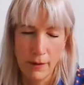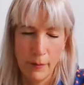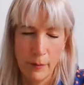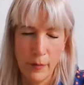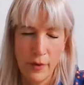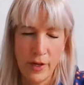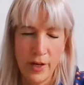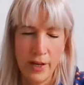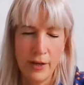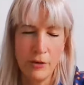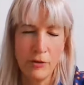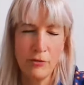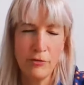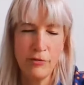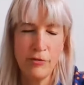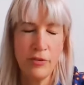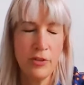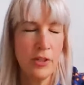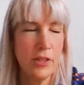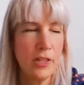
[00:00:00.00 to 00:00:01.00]
But I don't
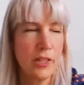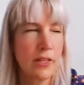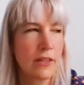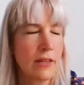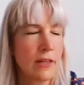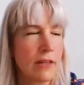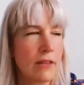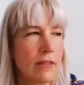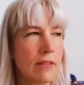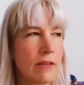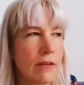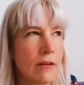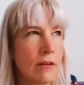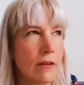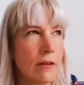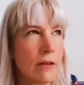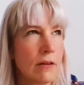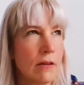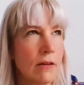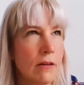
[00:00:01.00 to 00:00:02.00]
feel that like
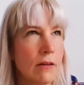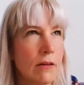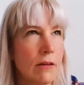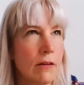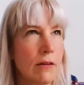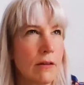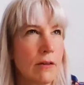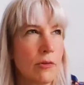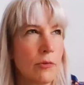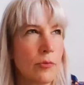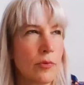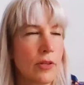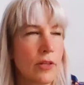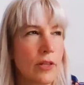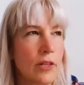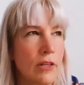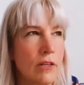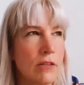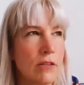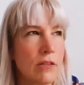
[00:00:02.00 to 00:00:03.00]
they're in a
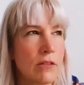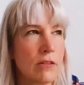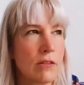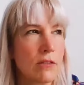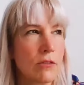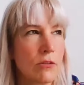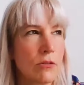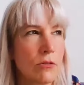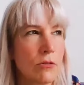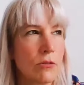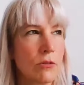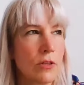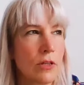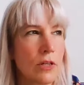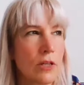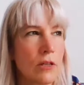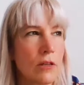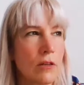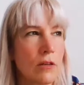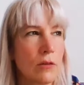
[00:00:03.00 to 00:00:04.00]
place to
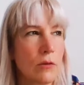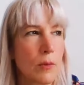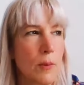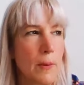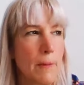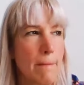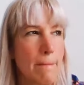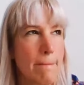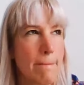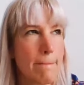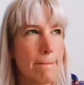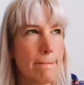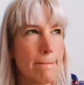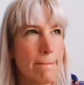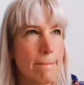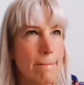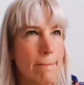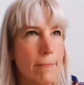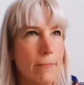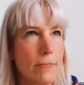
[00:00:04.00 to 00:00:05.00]
like
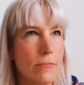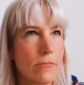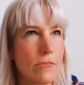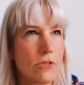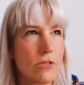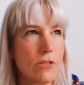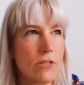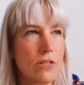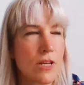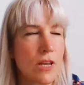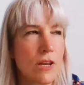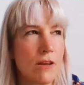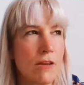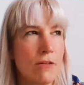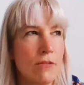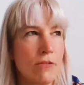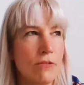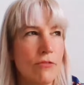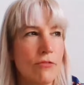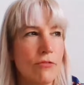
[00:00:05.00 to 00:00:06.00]

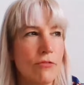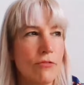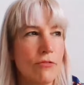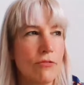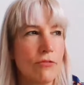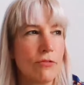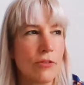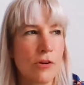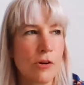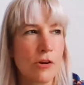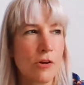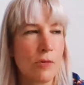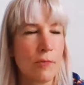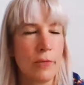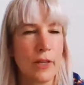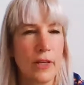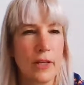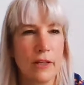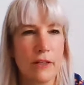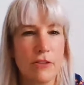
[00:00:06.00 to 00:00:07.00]
stand firm
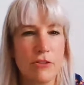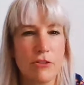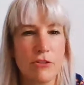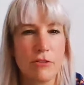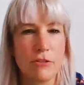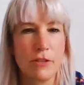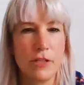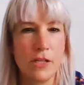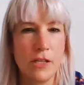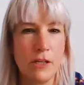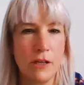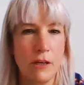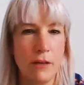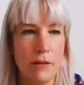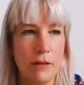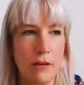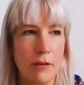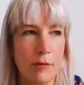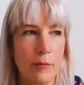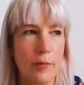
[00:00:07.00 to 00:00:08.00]
like a tree and
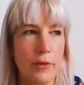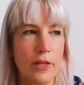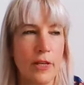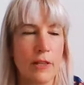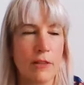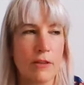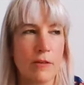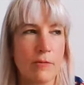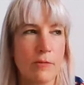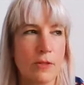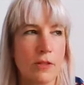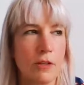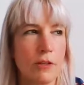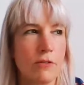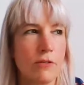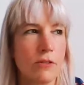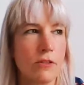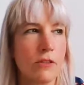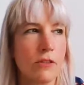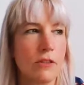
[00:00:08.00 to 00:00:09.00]
like plant
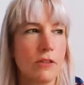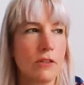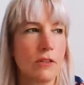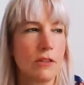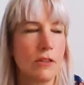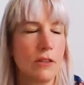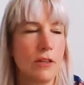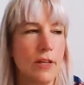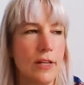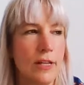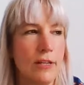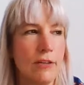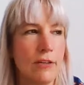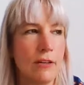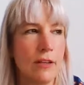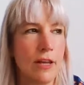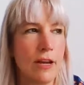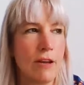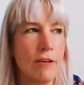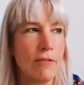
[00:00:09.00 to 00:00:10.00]
themselves in
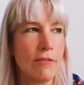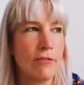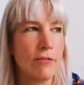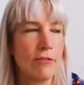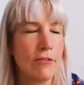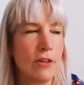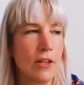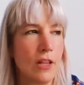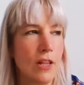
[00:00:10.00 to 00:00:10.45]
your life.